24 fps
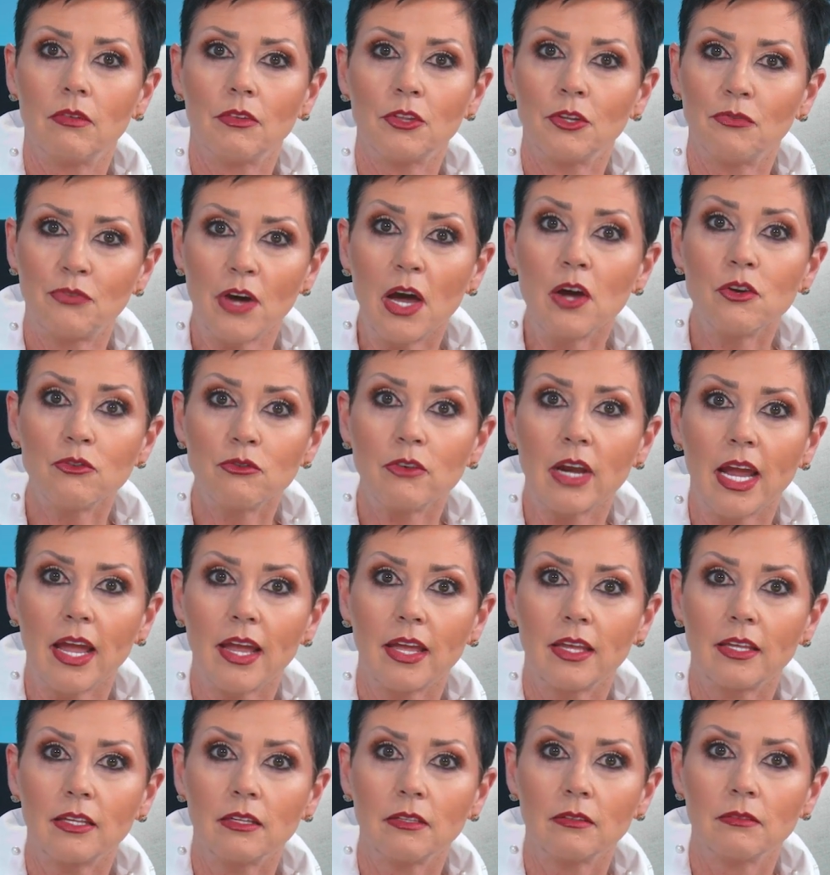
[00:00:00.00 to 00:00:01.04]
the phone
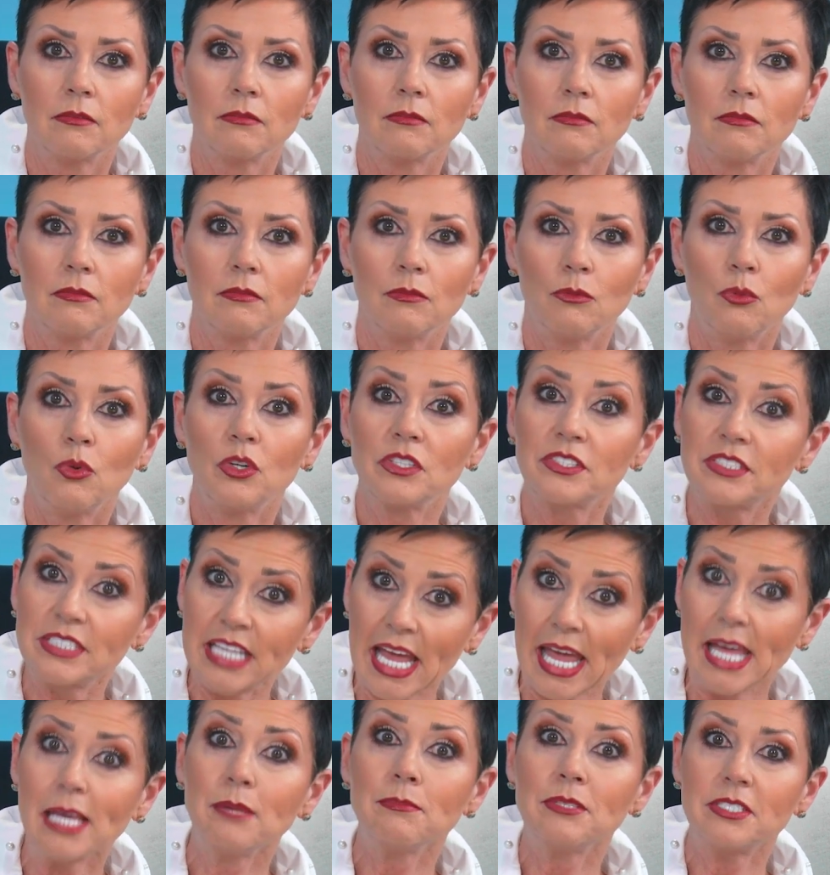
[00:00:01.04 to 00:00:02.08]
rang. Well,
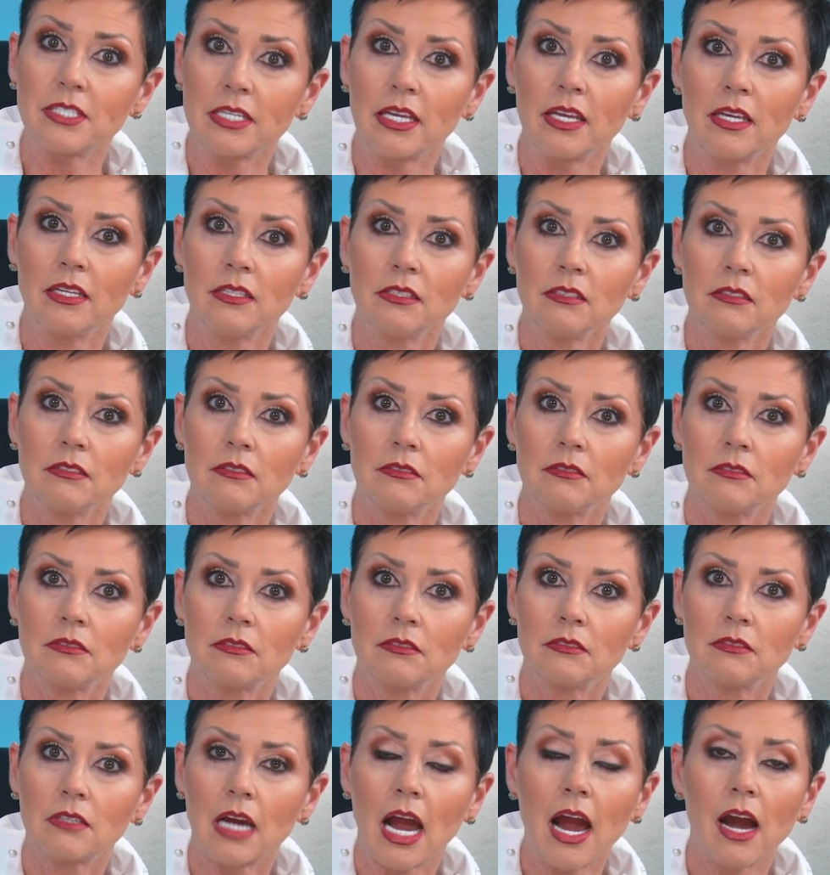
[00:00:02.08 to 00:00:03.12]
Samson,
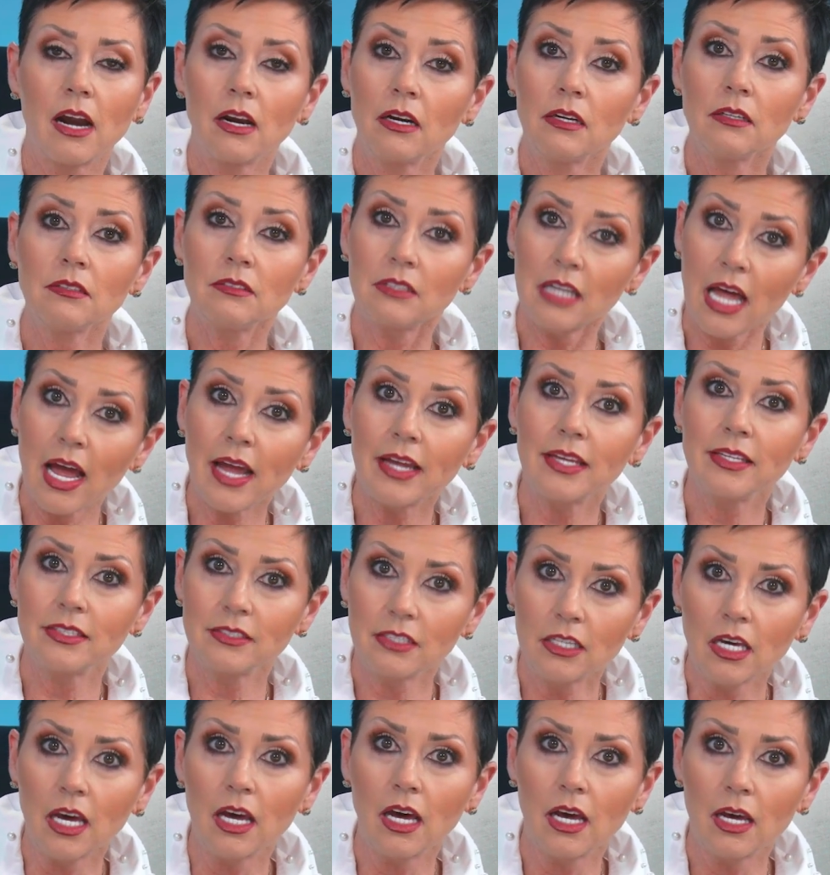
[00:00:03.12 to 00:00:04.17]
our
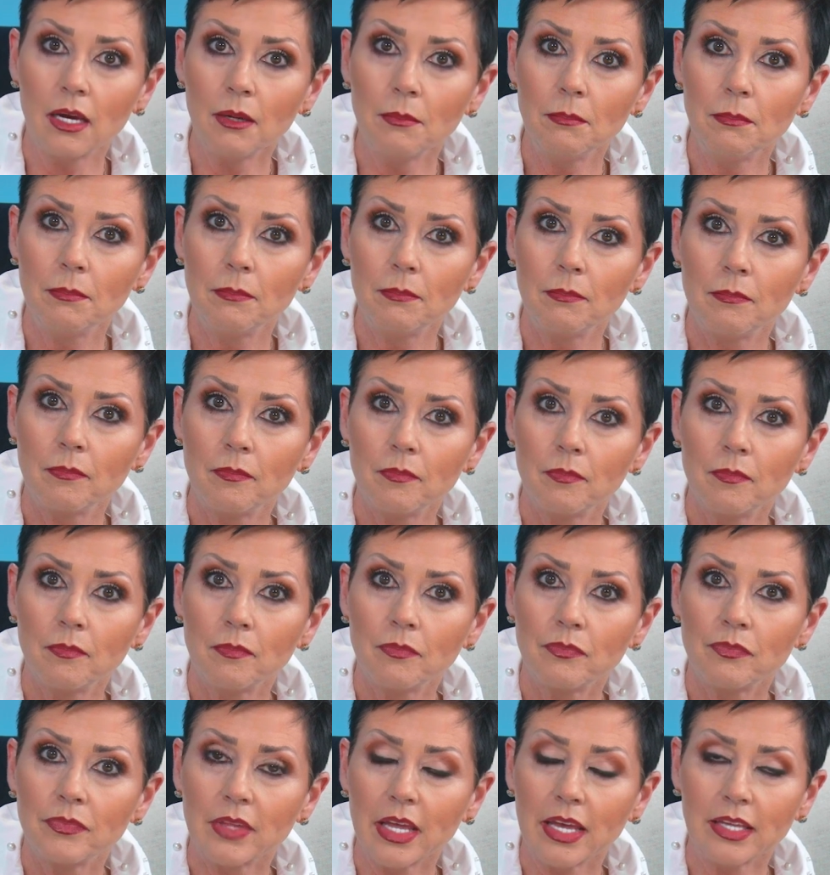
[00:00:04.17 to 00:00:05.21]
lion cub,
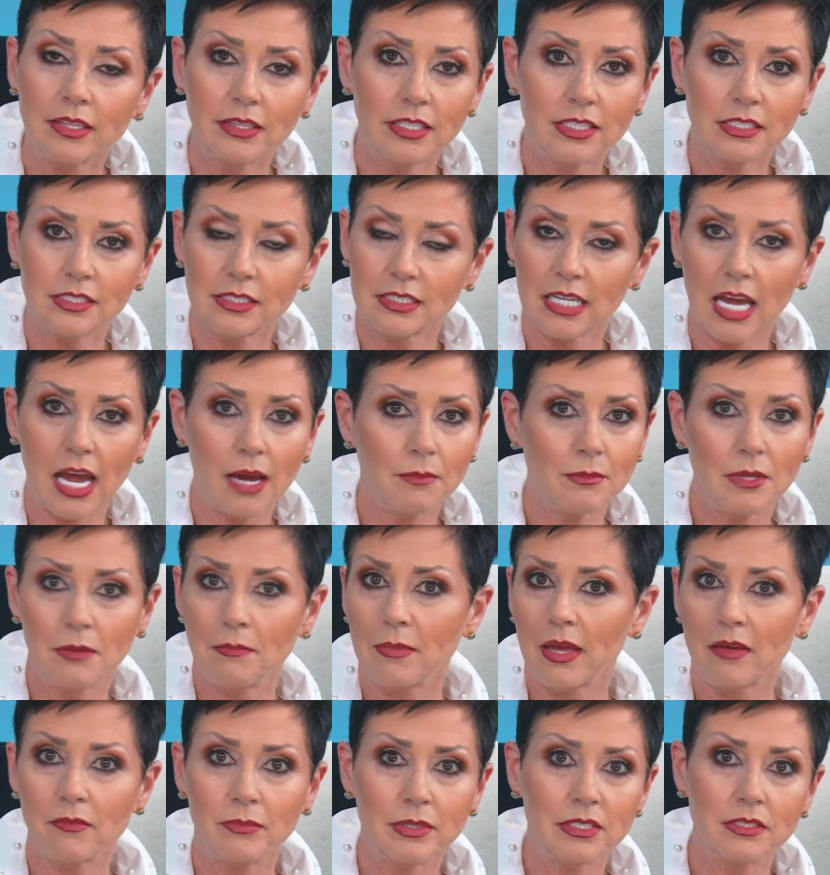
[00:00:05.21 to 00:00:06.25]
at this time, he
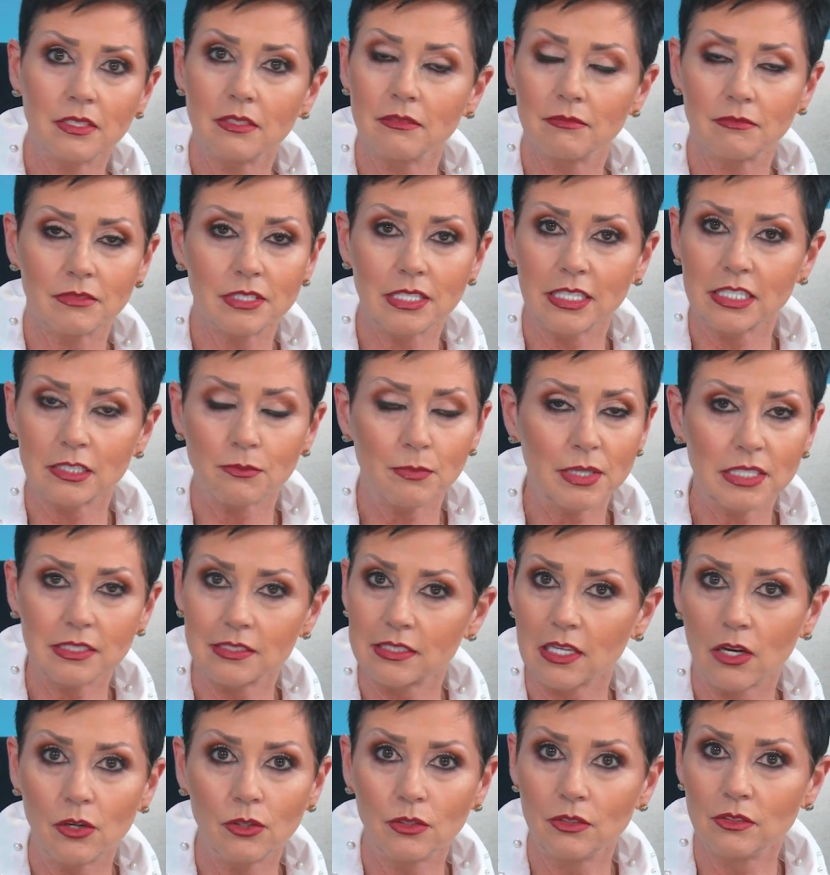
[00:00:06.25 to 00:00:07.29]
may have been 6
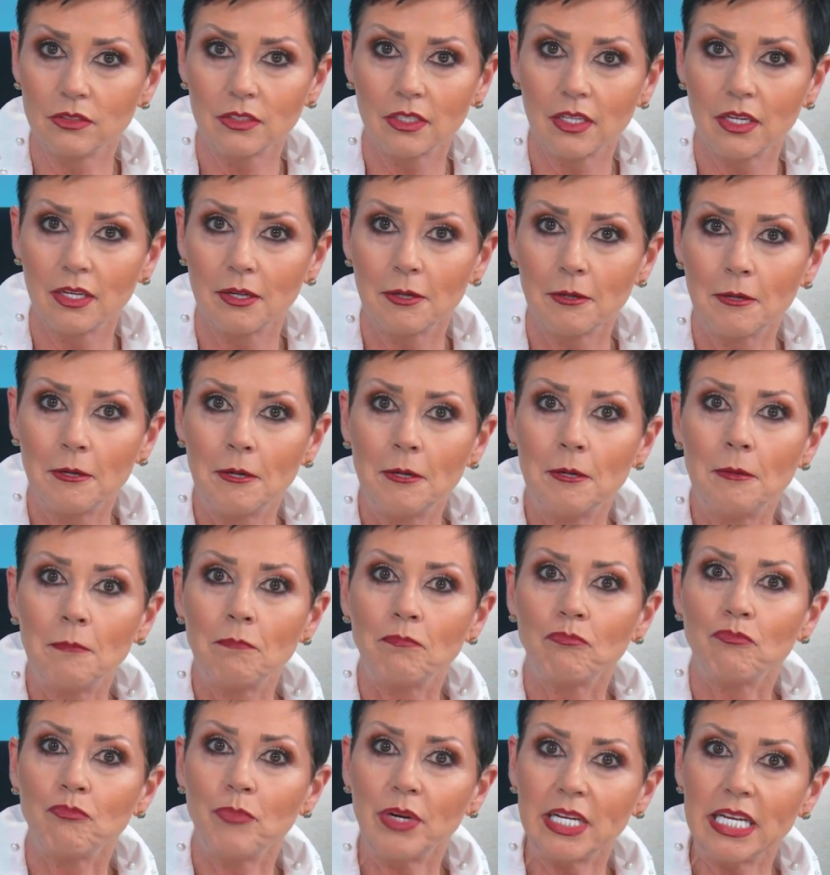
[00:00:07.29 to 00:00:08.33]
months old,
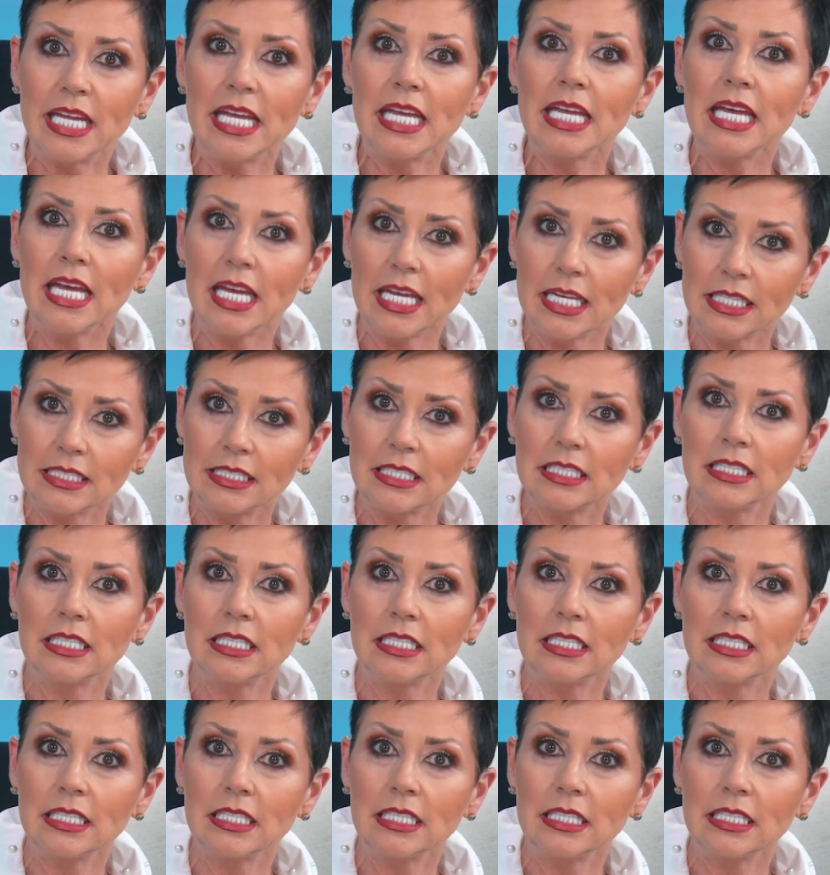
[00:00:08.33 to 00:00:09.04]
but he had